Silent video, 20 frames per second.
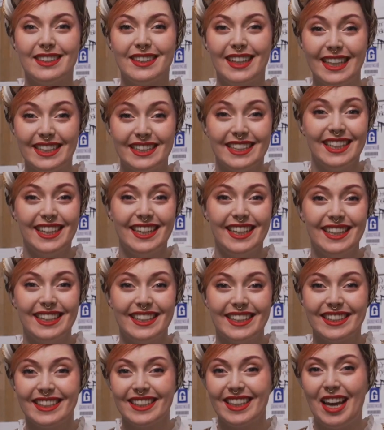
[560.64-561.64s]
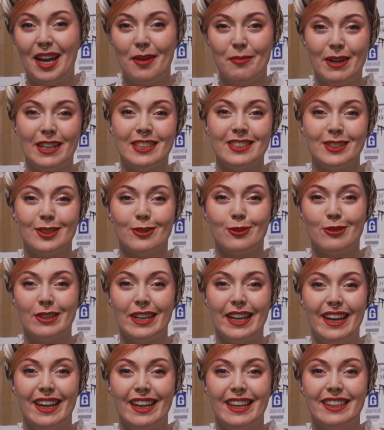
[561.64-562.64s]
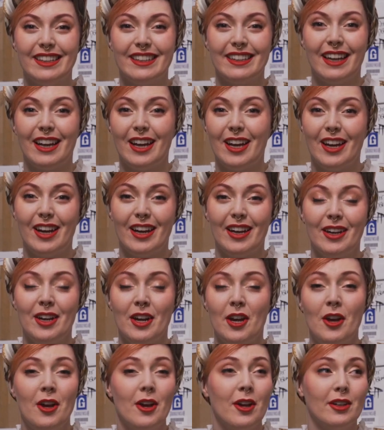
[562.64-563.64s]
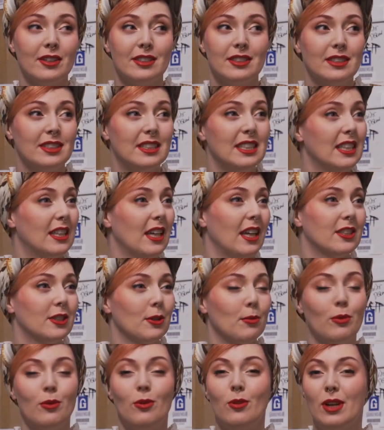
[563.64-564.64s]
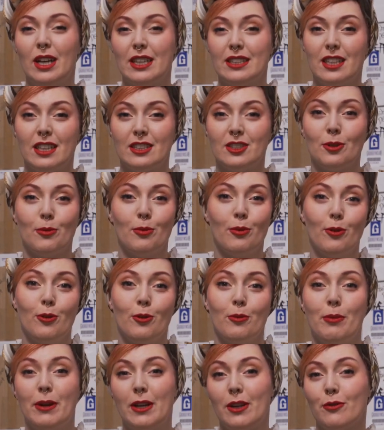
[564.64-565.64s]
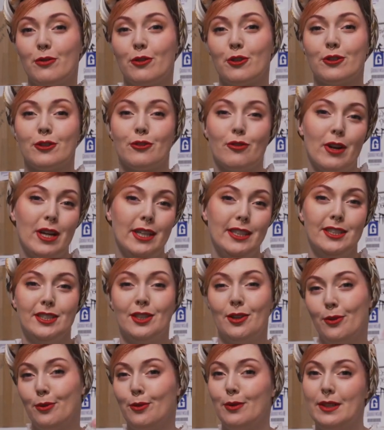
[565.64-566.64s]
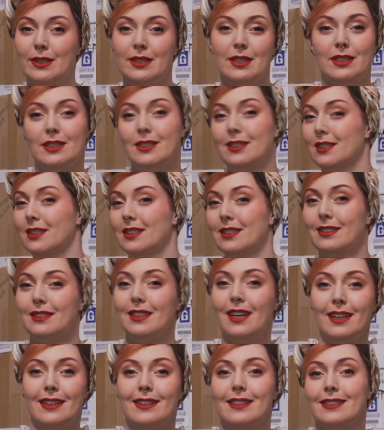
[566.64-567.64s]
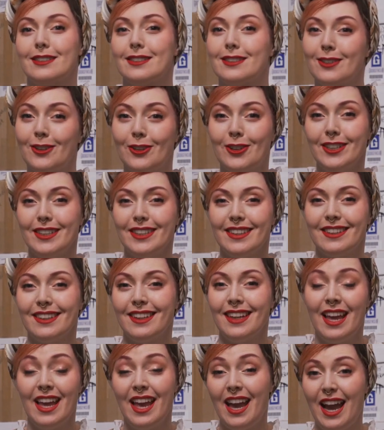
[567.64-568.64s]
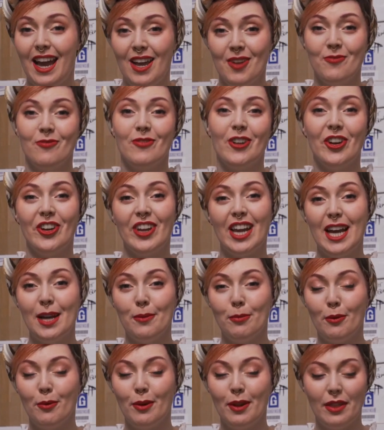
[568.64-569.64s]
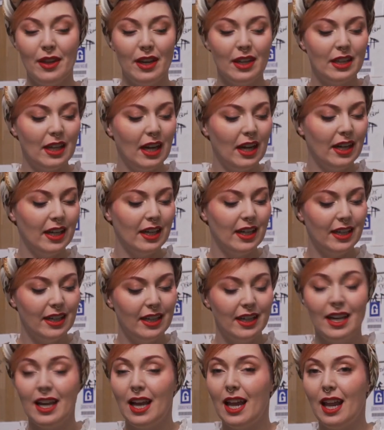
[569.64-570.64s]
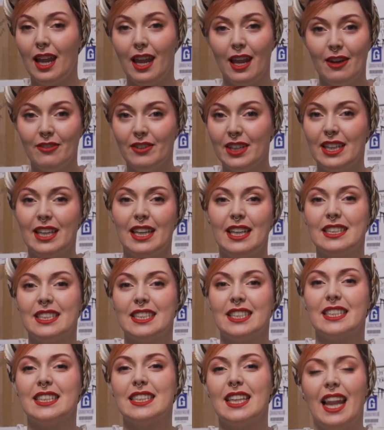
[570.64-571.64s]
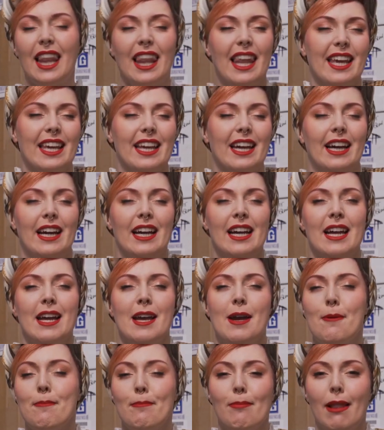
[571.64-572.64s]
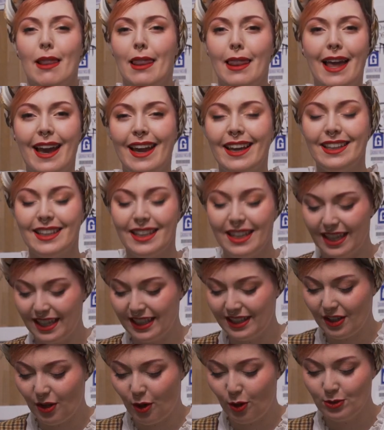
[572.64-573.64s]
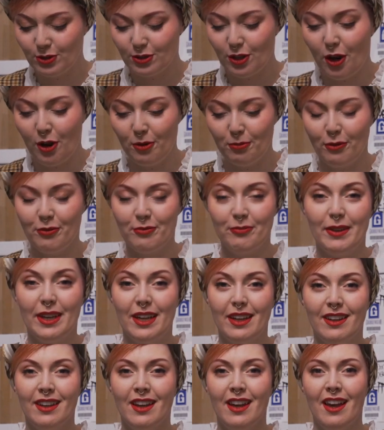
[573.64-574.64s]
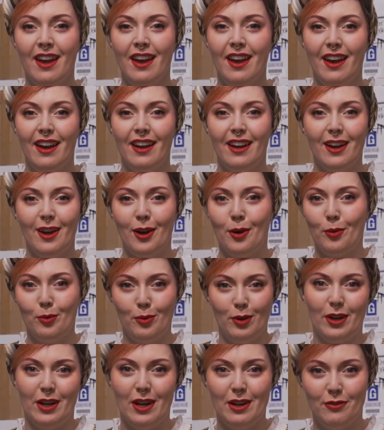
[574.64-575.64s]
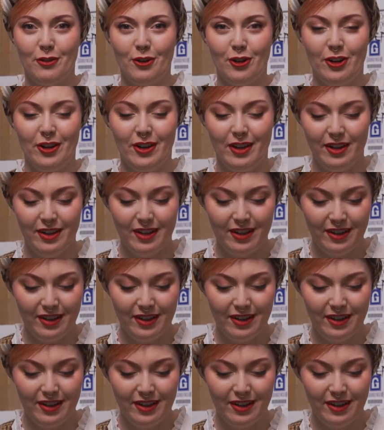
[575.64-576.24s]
I did it. I managed to create a detachable, attachable pinafore dress, otherwise it's just a skirt. I'm very happy with it. I love it. It's like a blanket on top of me wherever